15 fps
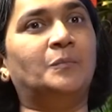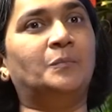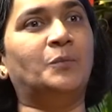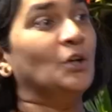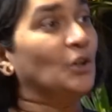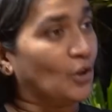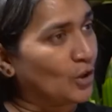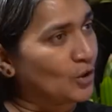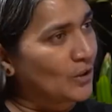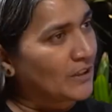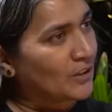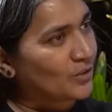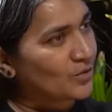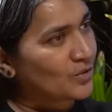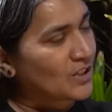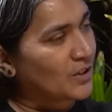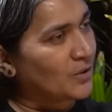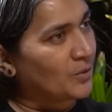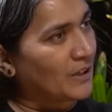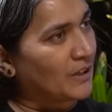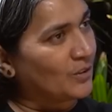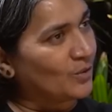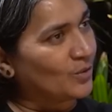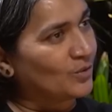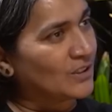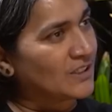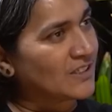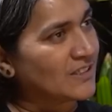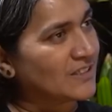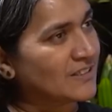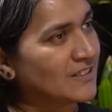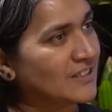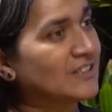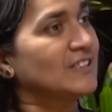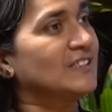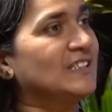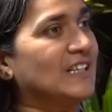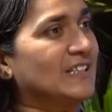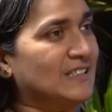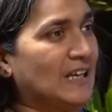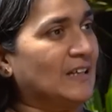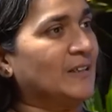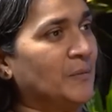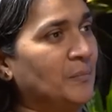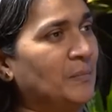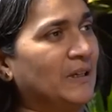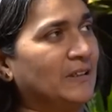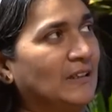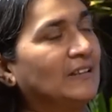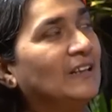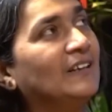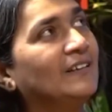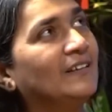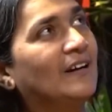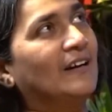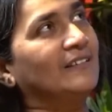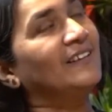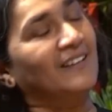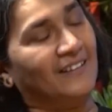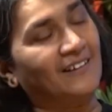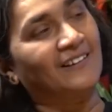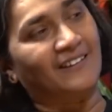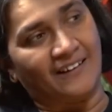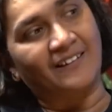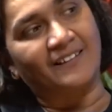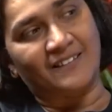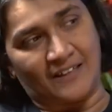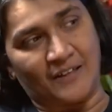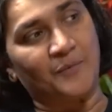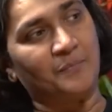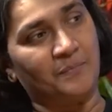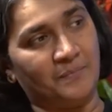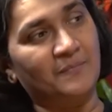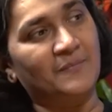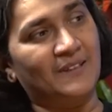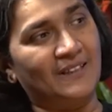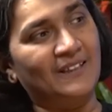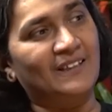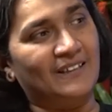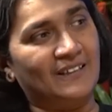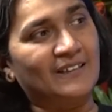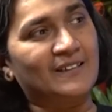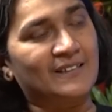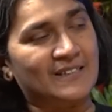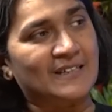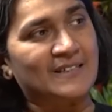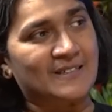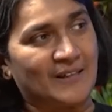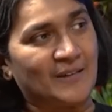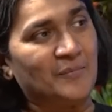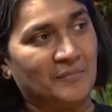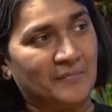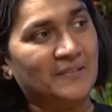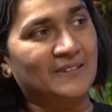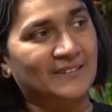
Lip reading: pull it all together to say, okay, this is the exact impact, I think it'll take time. It'll take time.